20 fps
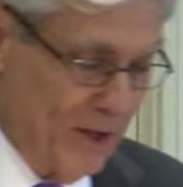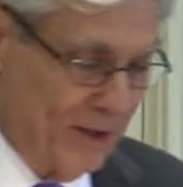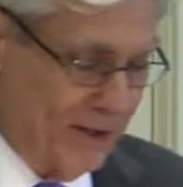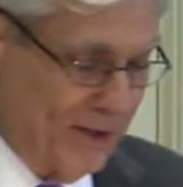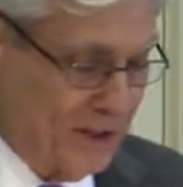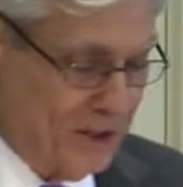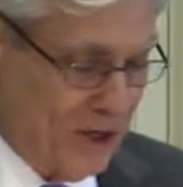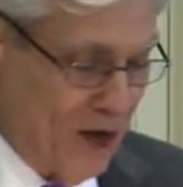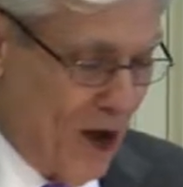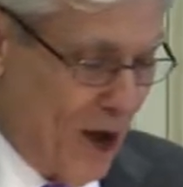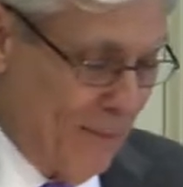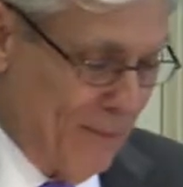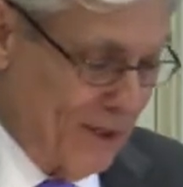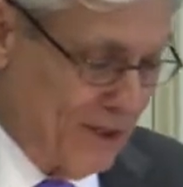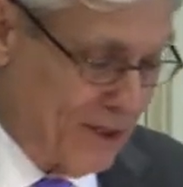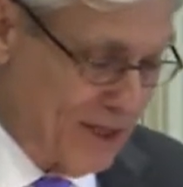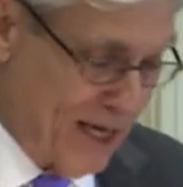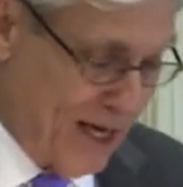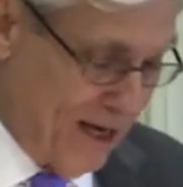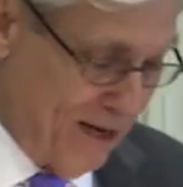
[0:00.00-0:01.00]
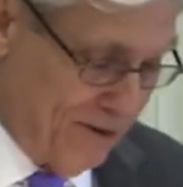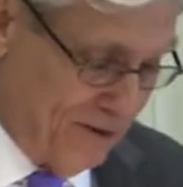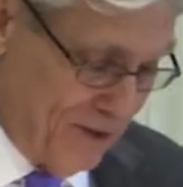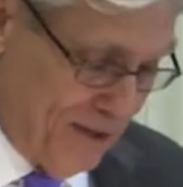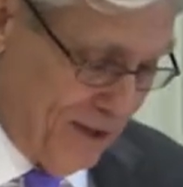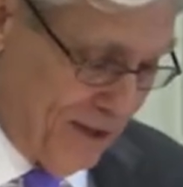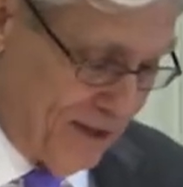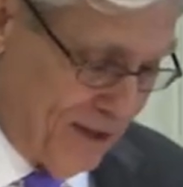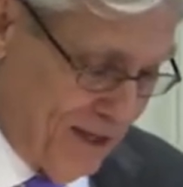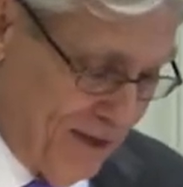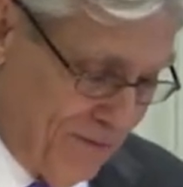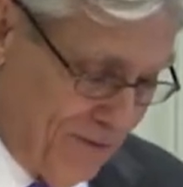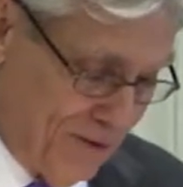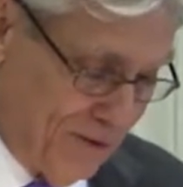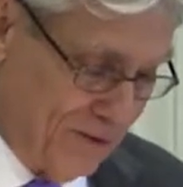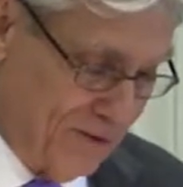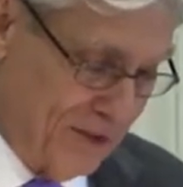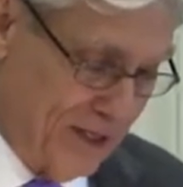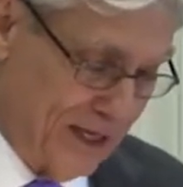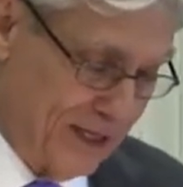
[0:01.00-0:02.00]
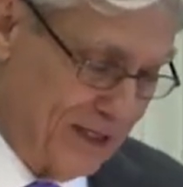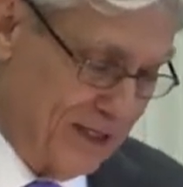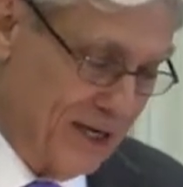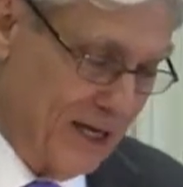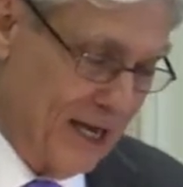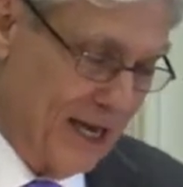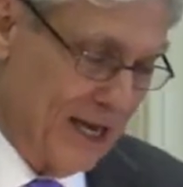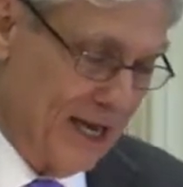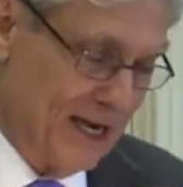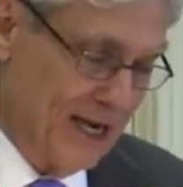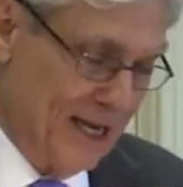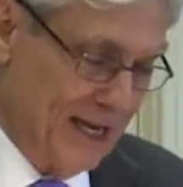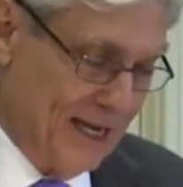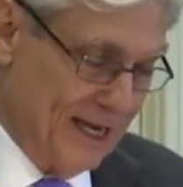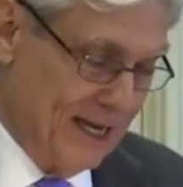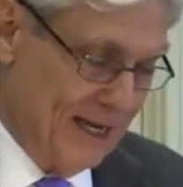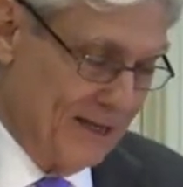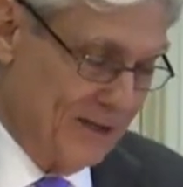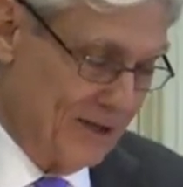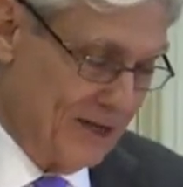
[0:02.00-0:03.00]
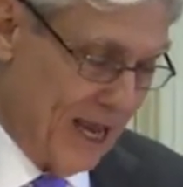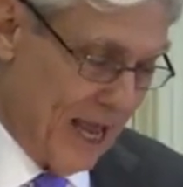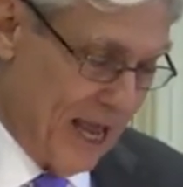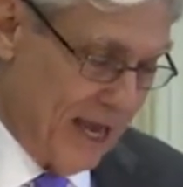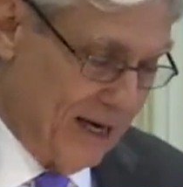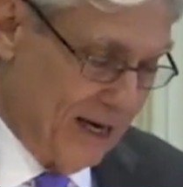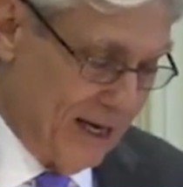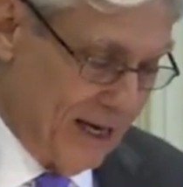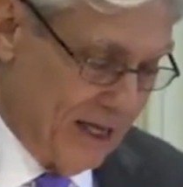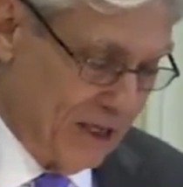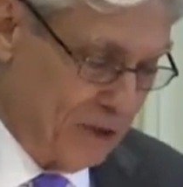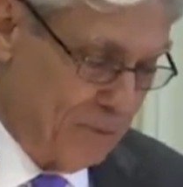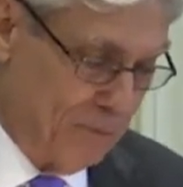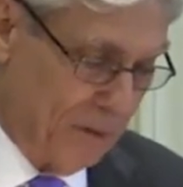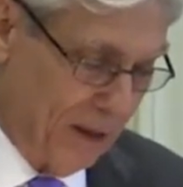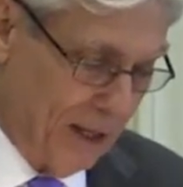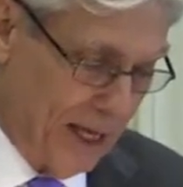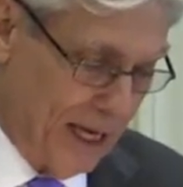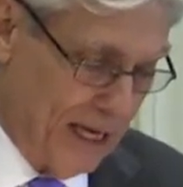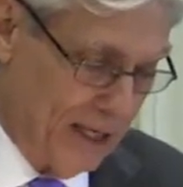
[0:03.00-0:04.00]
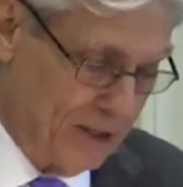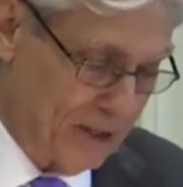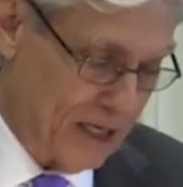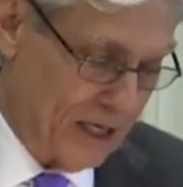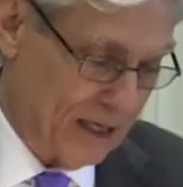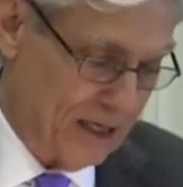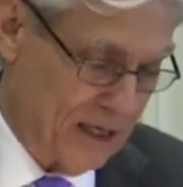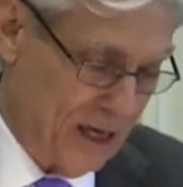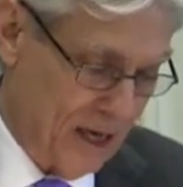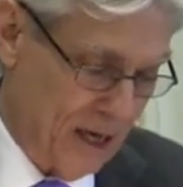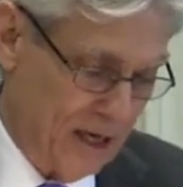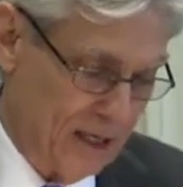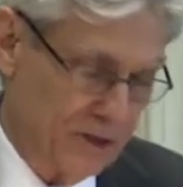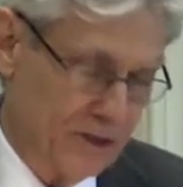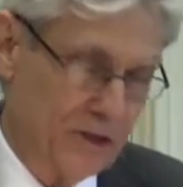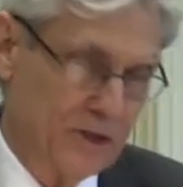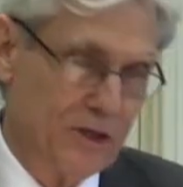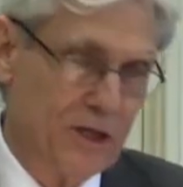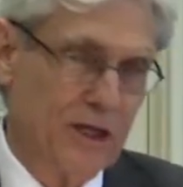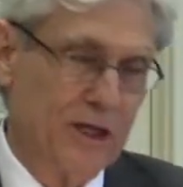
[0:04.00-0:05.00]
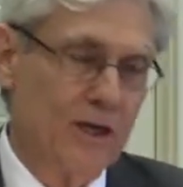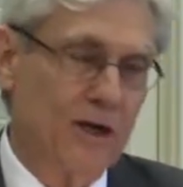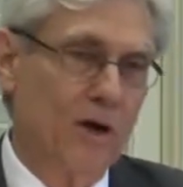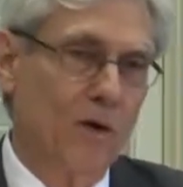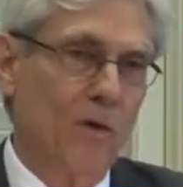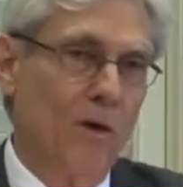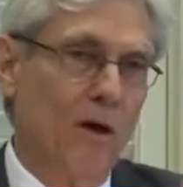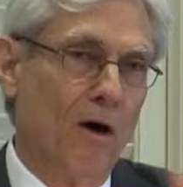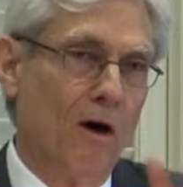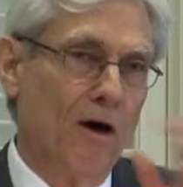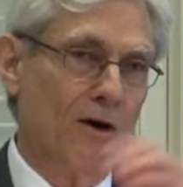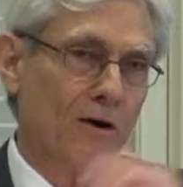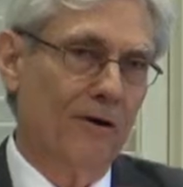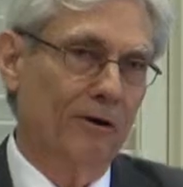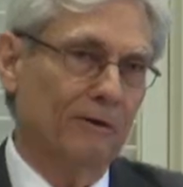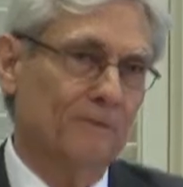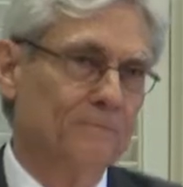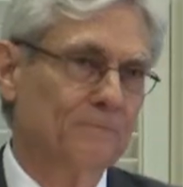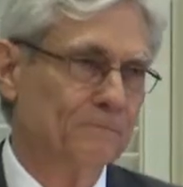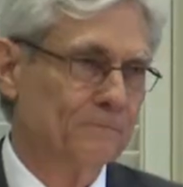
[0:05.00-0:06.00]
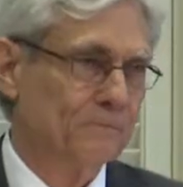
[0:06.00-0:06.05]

what the psalmist tells us in verse 16 is, and its place acknowledges it no longer.